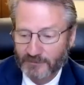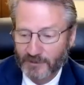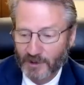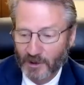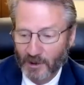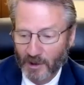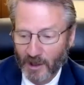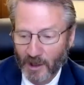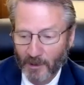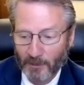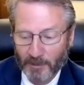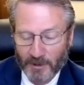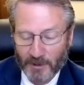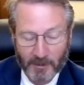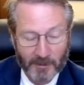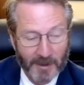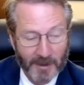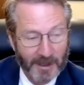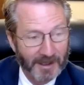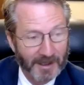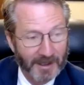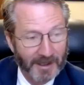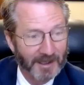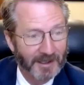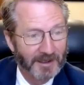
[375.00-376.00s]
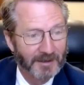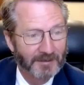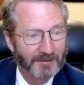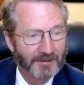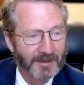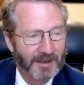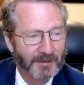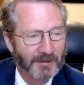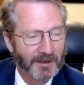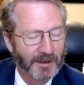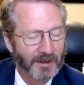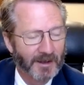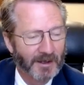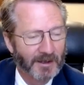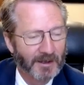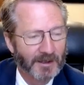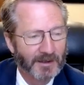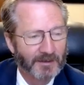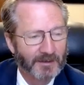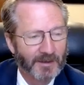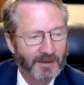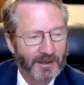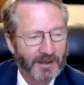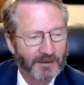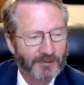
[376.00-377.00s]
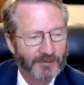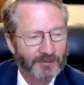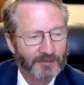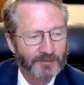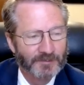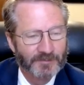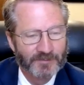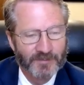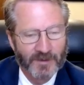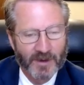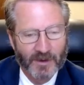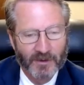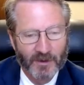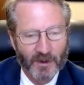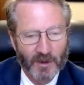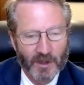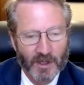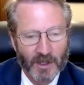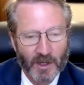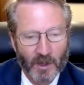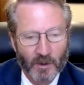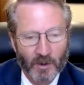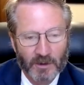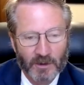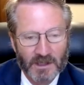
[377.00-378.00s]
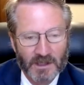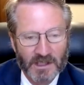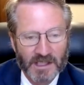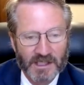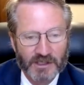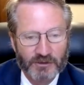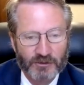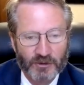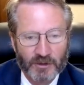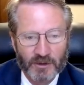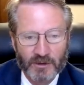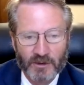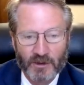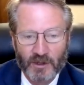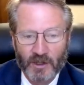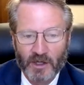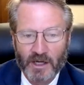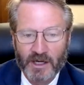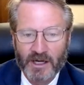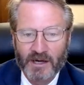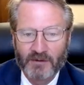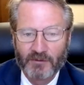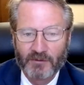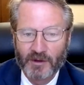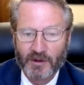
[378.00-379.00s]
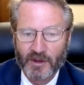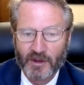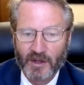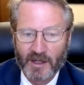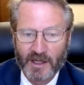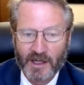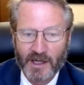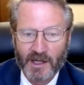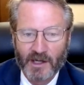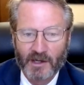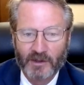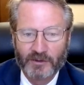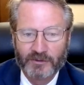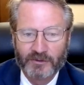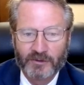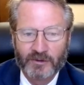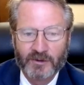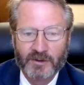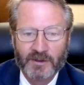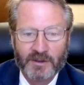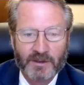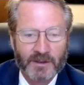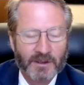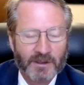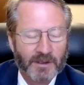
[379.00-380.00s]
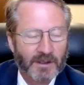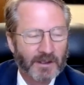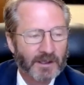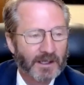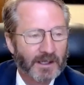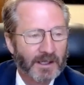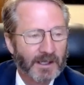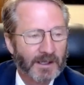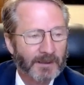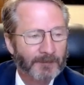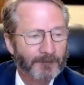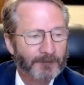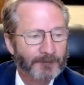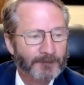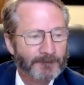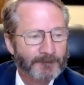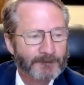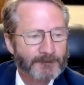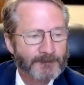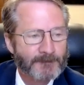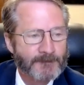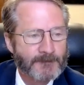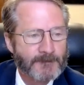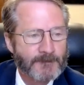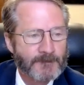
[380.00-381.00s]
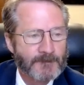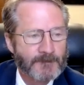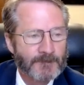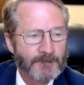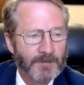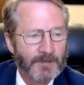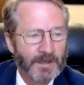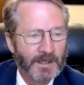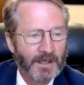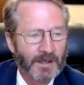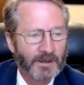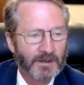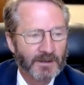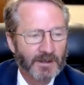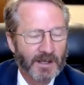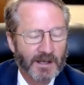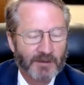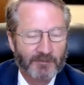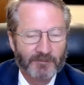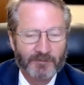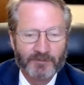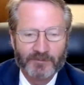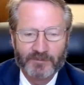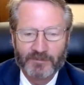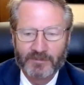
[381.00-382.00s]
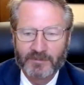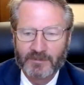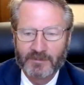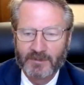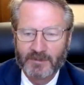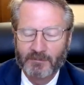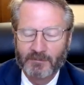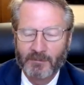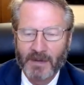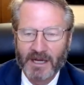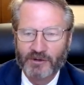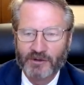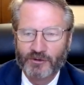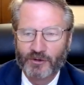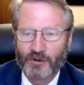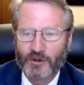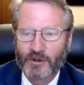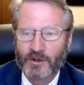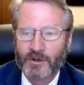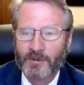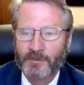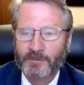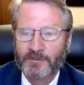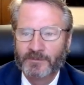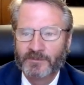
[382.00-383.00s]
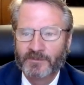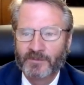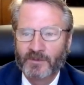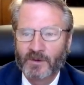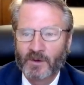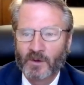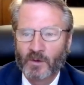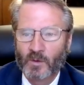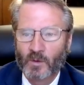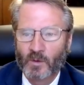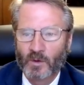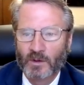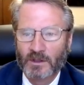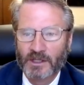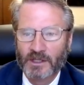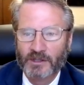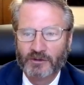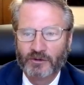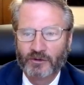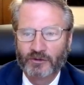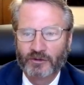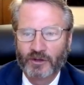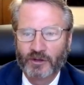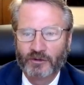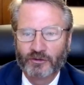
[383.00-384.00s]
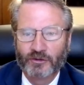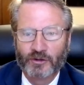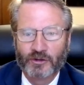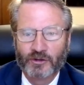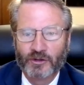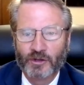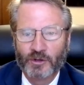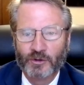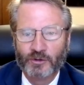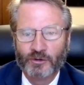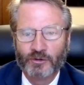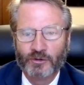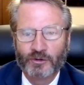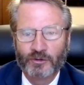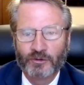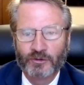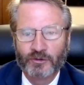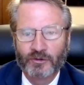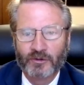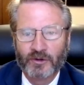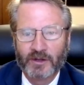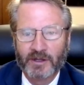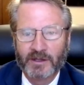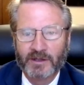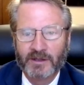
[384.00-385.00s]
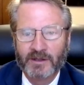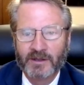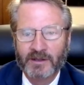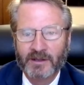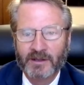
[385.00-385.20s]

implementing it. I mean, they're in our religion. They're in everything else. You have major religious institutions that